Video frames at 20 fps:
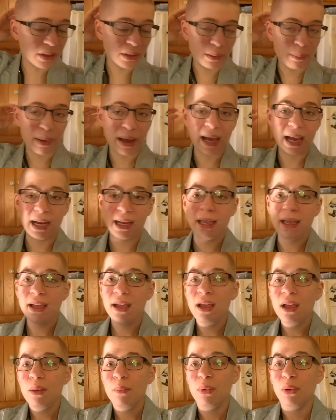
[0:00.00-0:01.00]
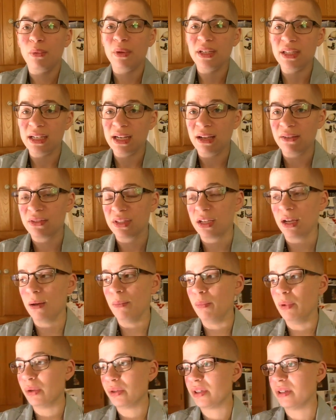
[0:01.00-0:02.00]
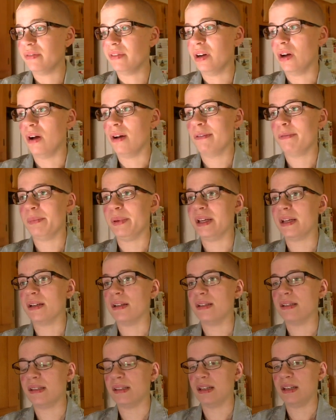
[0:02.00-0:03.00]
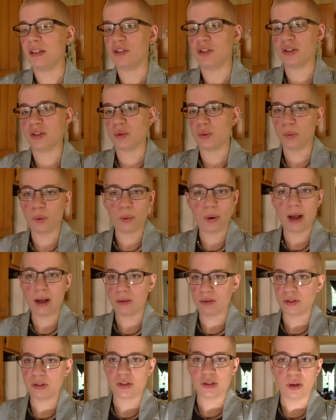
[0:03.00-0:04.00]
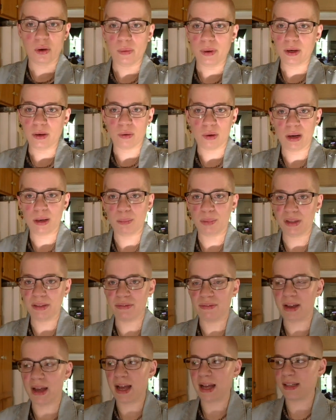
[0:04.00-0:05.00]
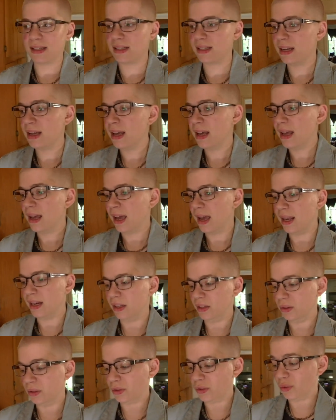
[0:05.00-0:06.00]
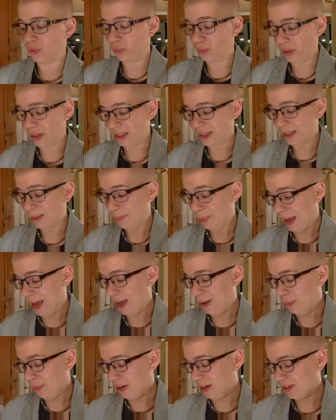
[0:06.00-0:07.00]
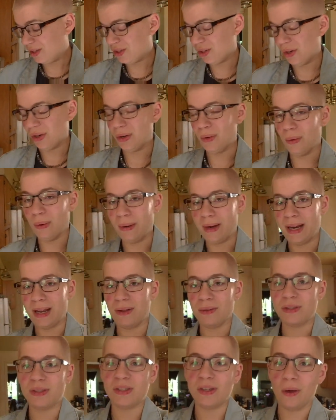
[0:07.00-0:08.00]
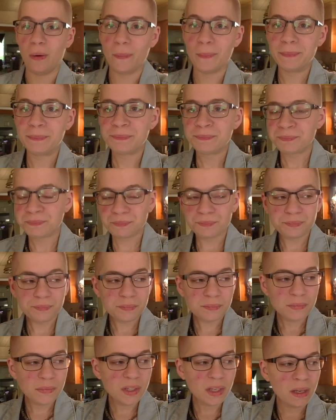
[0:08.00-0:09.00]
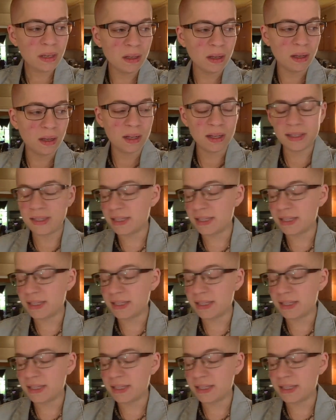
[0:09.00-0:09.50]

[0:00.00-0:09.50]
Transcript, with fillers: in the back, but we did have to cut most of it off because it just grew out so incredibly fast and it looked really bad when it started growing out. So uh,